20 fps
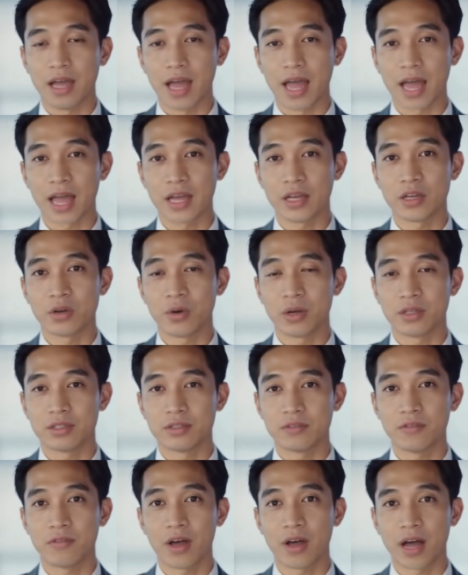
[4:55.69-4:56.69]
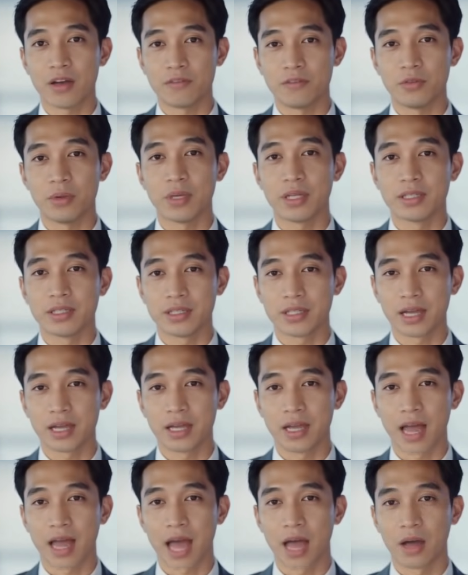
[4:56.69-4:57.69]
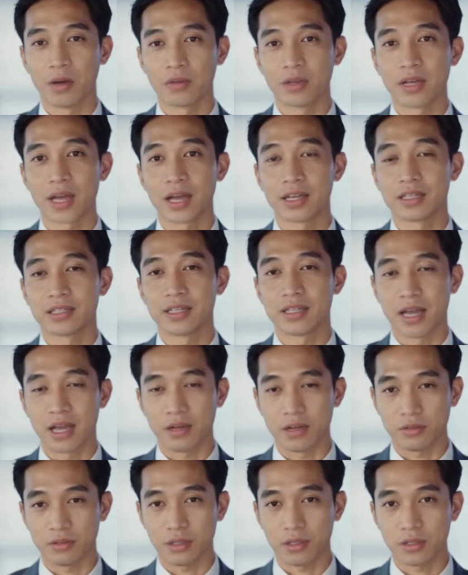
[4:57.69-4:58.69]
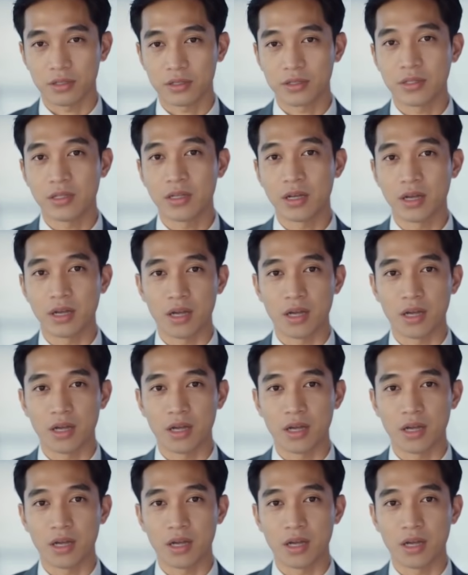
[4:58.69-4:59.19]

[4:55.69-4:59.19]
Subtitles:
Anchor on survivor REITs that can outlast downturns.